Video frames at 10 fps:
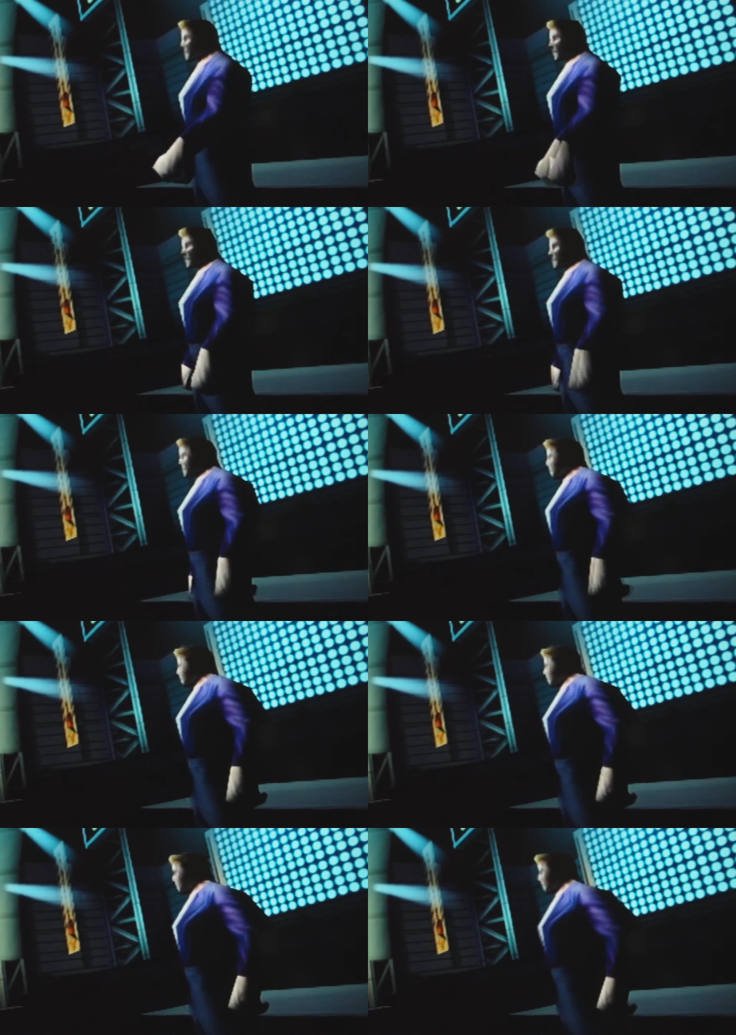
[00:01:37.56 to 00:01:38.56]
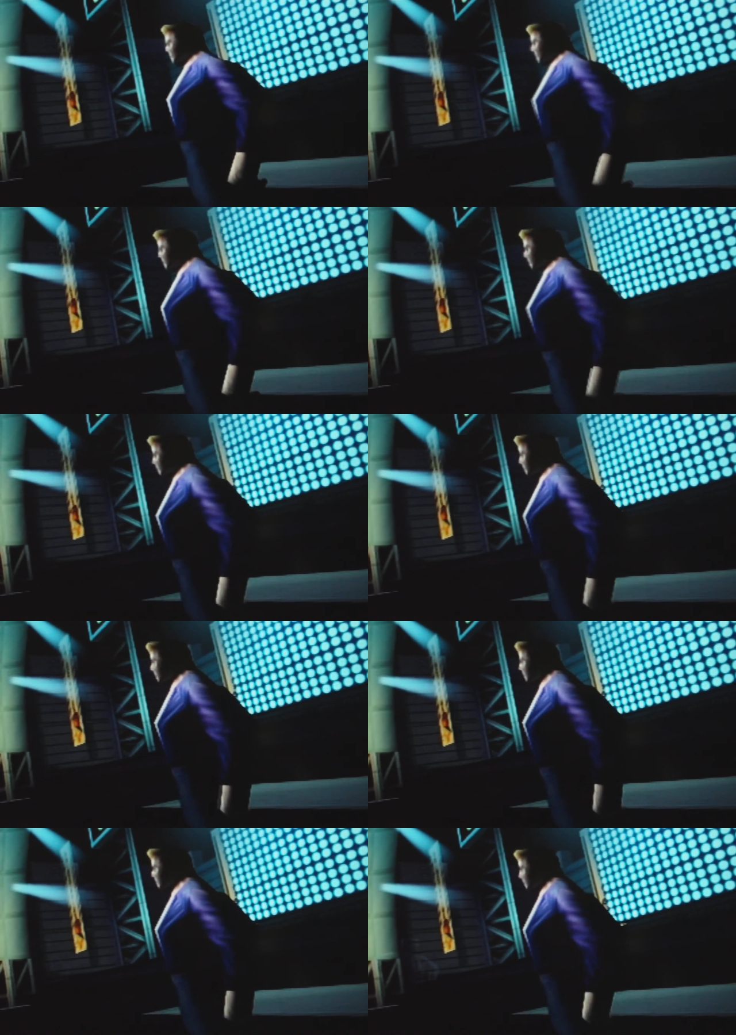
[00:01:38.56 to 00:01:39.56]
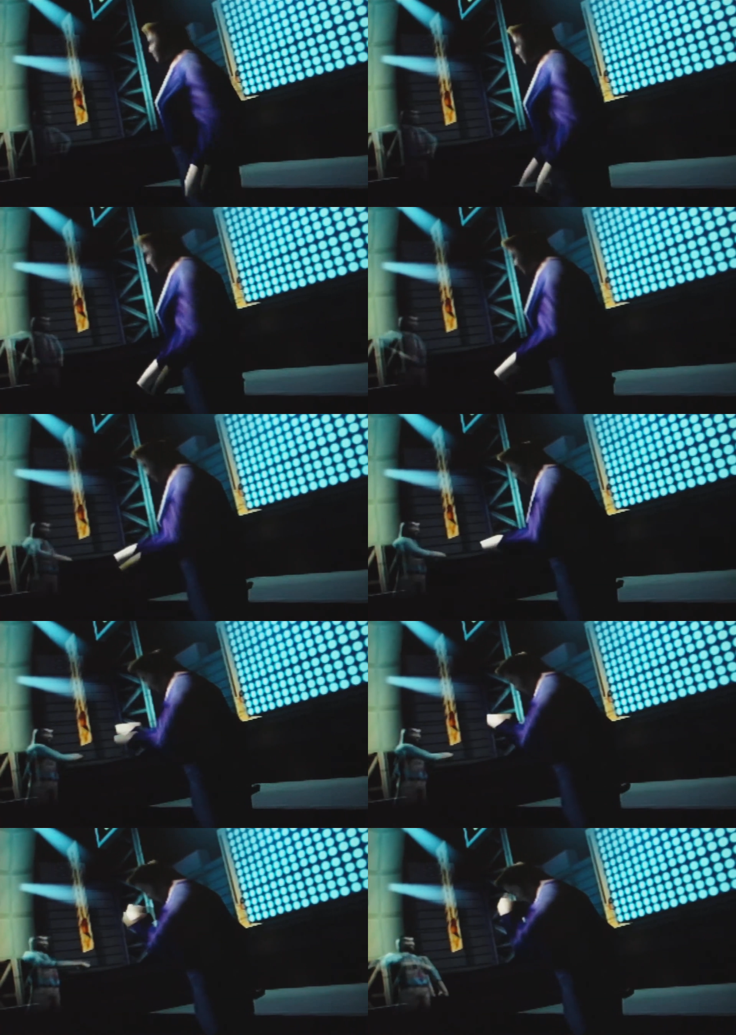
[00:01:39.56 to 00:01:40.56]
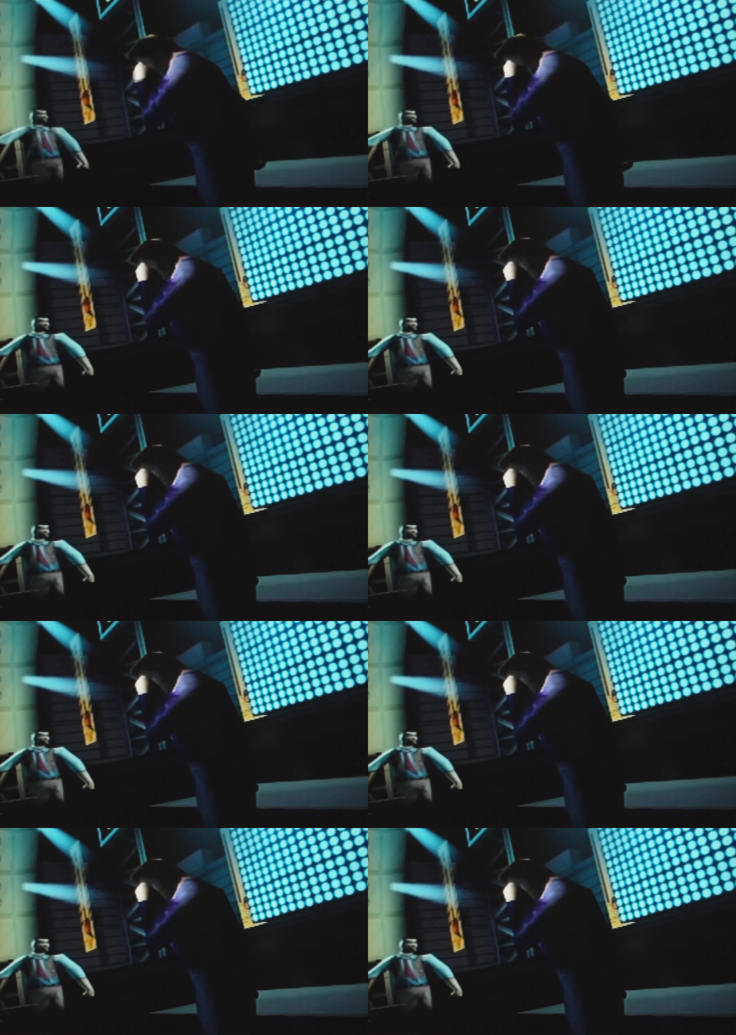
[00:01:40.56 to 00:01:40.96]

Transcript: (no speaker visible)